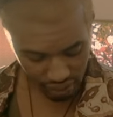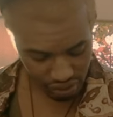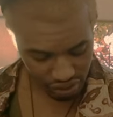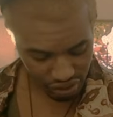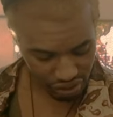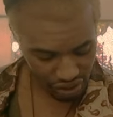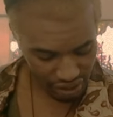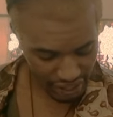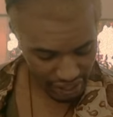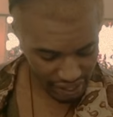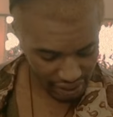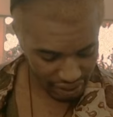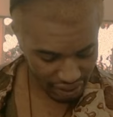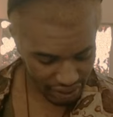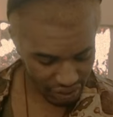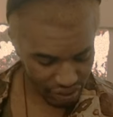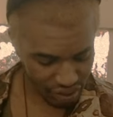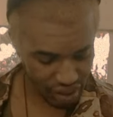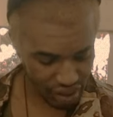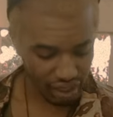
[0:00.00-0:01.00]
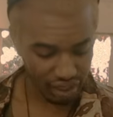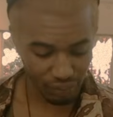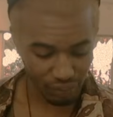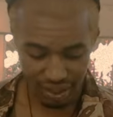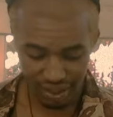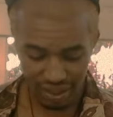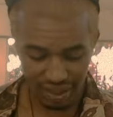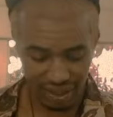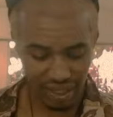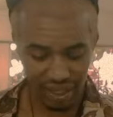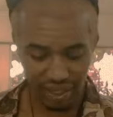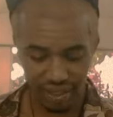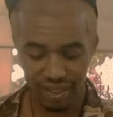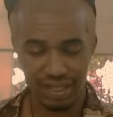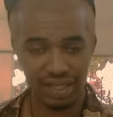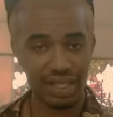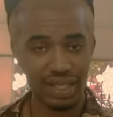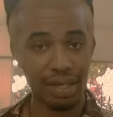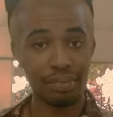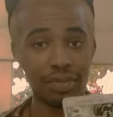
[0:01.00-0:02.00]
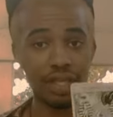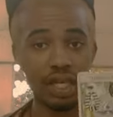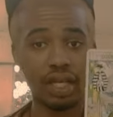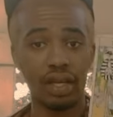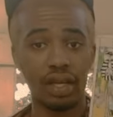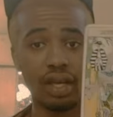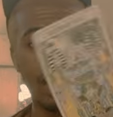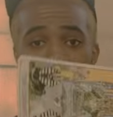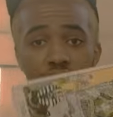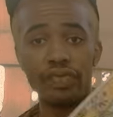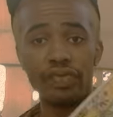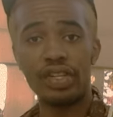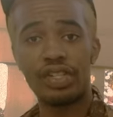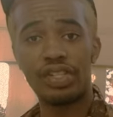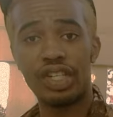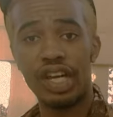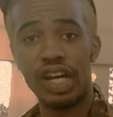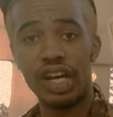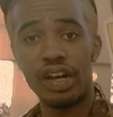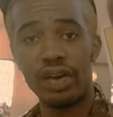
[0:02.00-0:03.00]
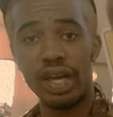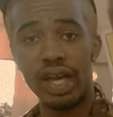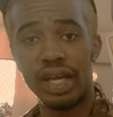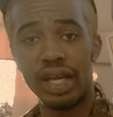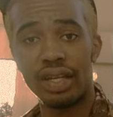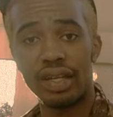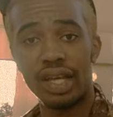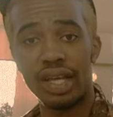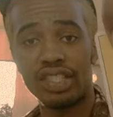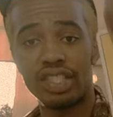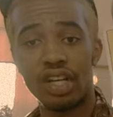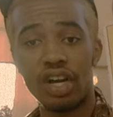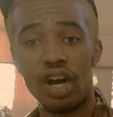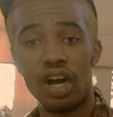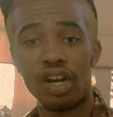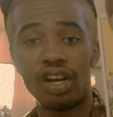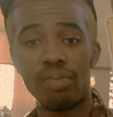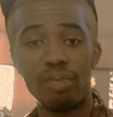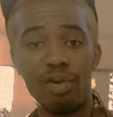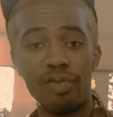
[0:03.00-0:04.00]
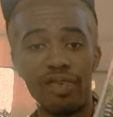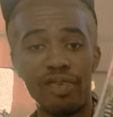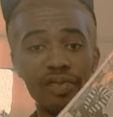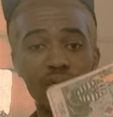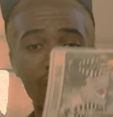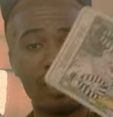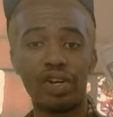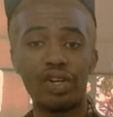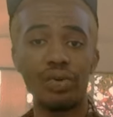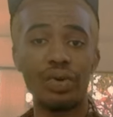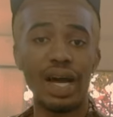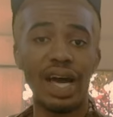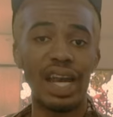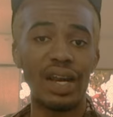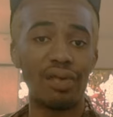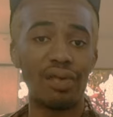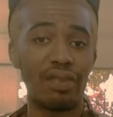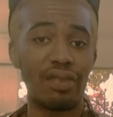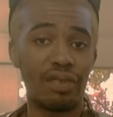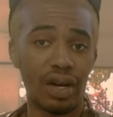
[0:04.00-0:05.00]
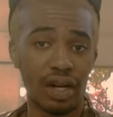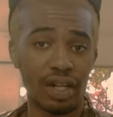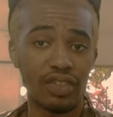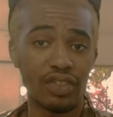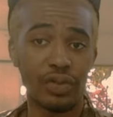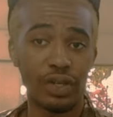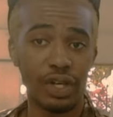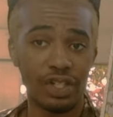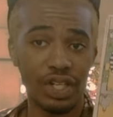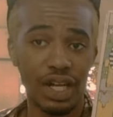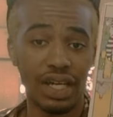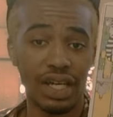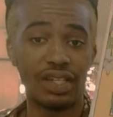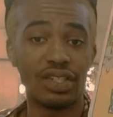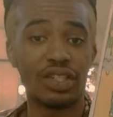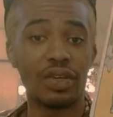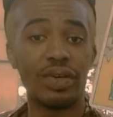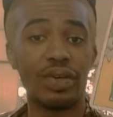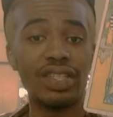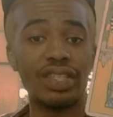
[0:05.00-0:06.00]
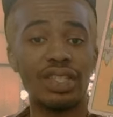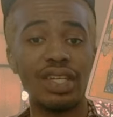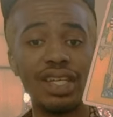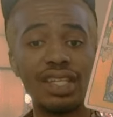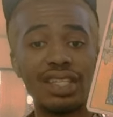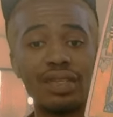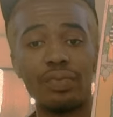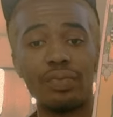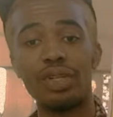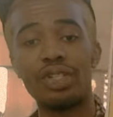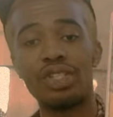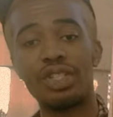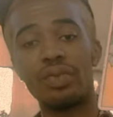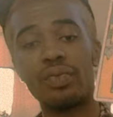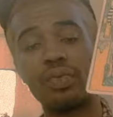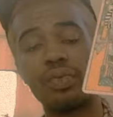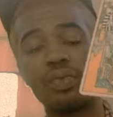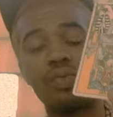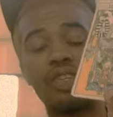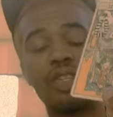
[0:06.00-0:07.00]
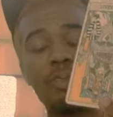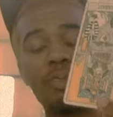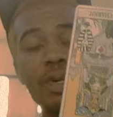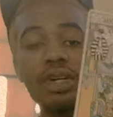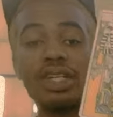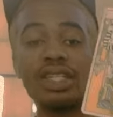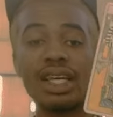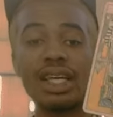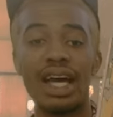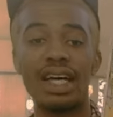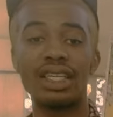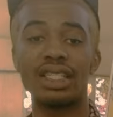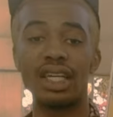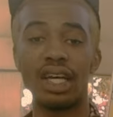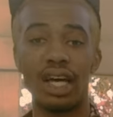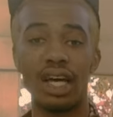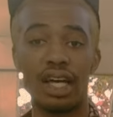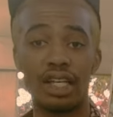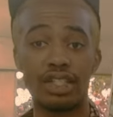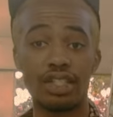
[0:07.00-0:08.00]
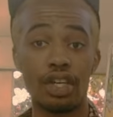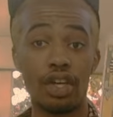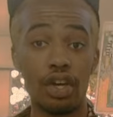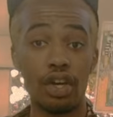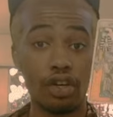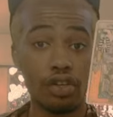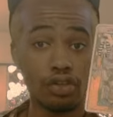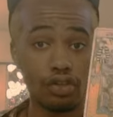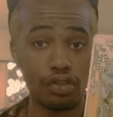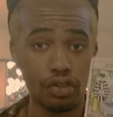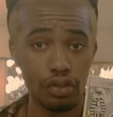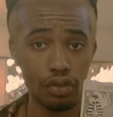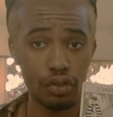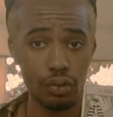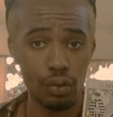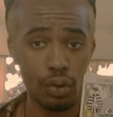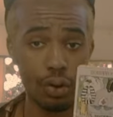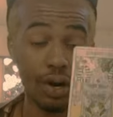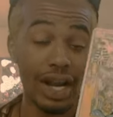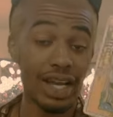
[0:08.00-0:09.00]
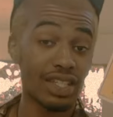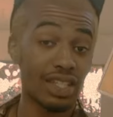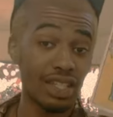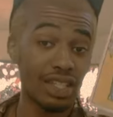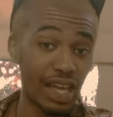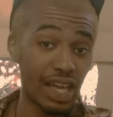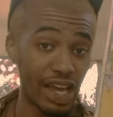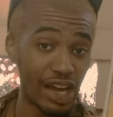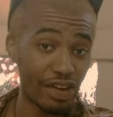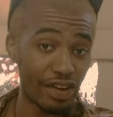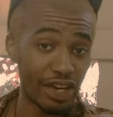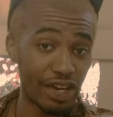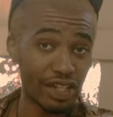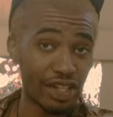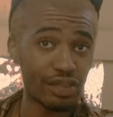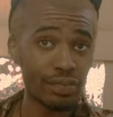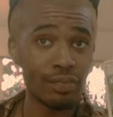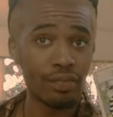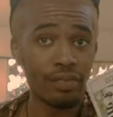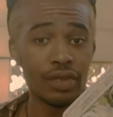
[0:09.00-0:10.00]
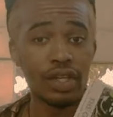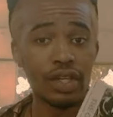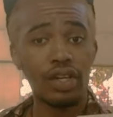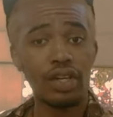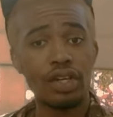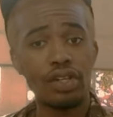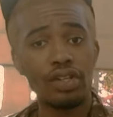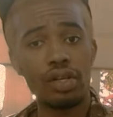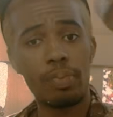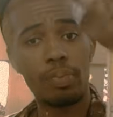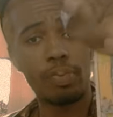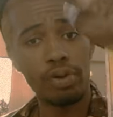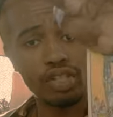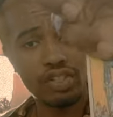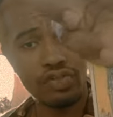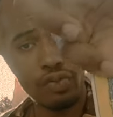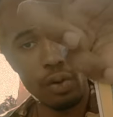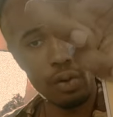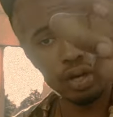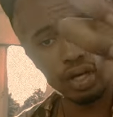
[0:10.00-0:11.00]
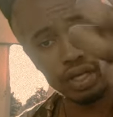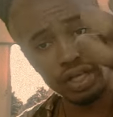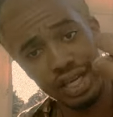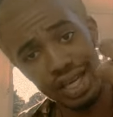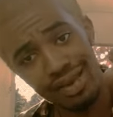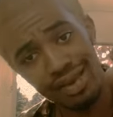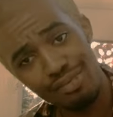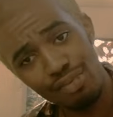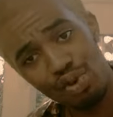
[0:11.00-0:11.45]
challenge card, once again, the same thing. The Chariot is the card of moving forward. You got it reversed for your challenge. So Spirit is asking us to, or asking the Aries, to push forward, keep